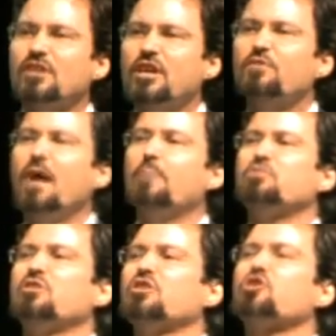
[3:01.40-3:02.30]
to live up
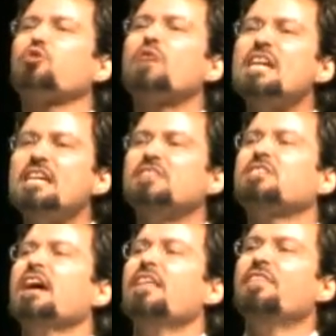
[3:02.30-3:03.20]
to the creeds
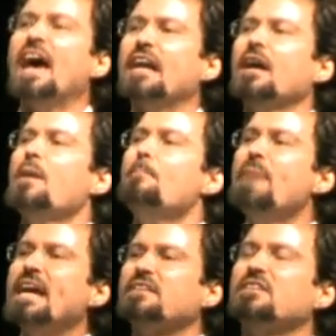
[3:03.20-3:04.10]
that
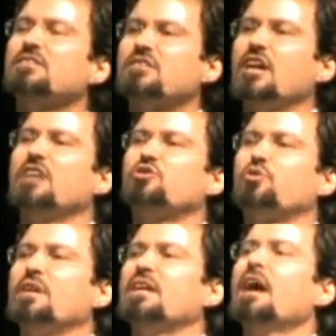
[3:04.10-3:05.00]
make this
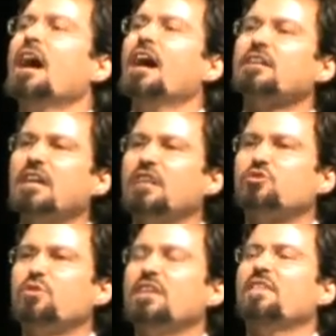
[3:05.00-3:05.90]
country a
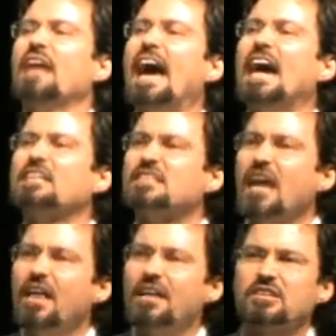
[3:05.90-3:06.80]
country that has
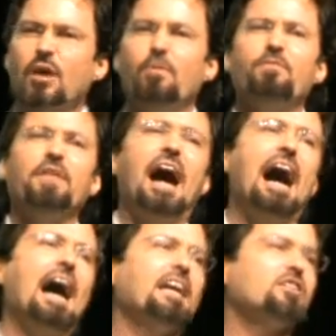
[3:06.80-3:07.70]
some of the
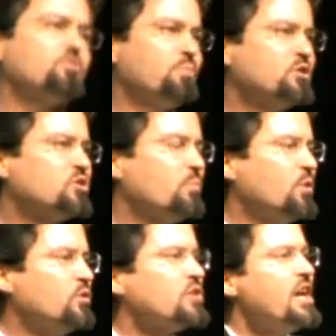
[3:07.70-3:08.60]
highest
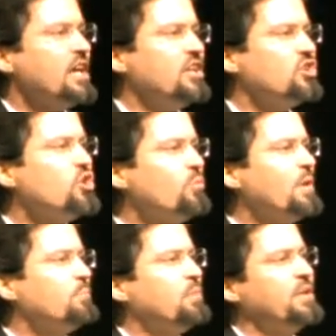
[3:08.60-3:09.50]
principles in
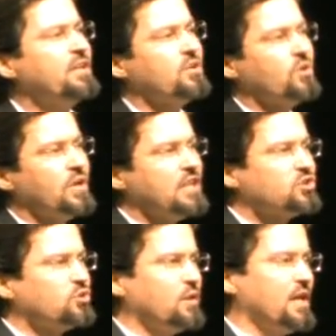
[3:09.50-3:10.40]
human political
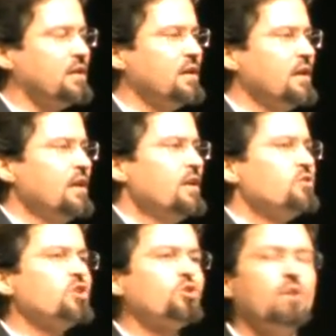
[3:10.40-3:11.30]
history.
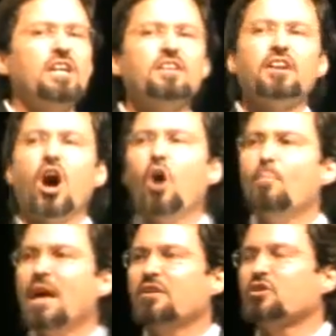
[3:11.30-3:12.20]
The creed that
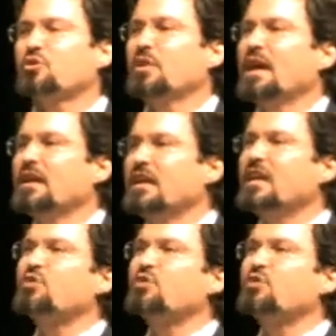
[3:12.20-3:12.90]
all men are created